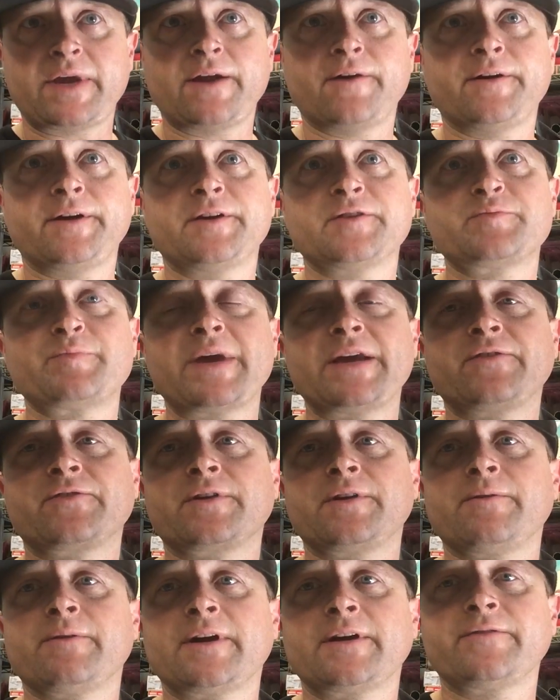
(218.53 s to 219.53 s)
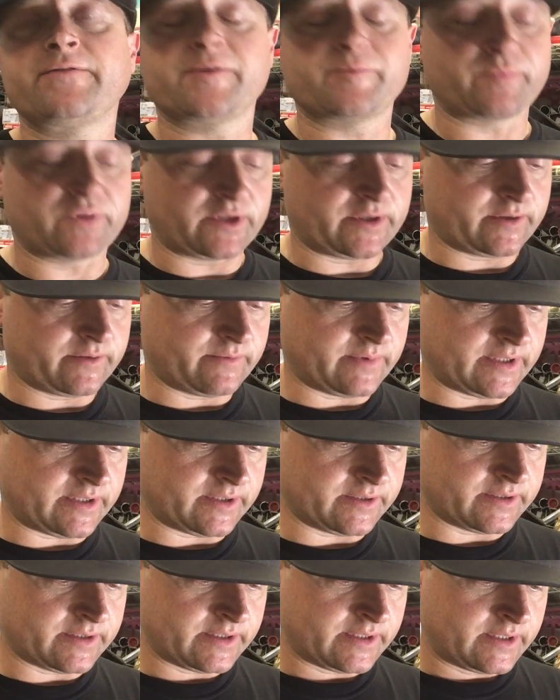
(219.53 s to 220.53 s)
area is basically ready for plug
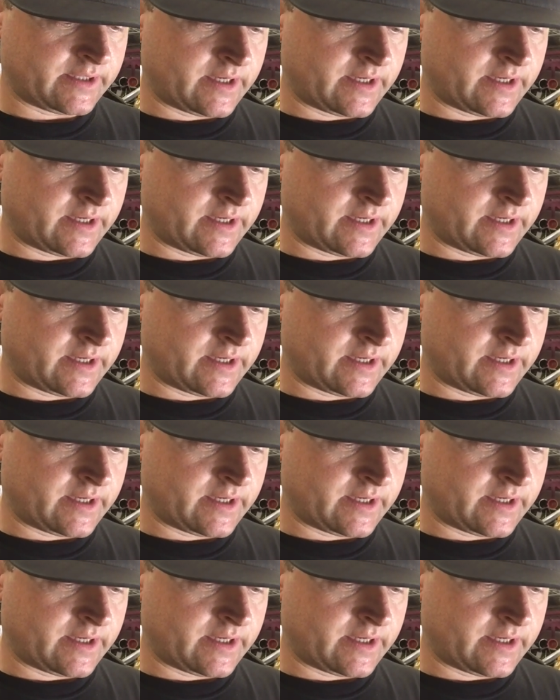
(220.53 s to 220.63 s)
weld.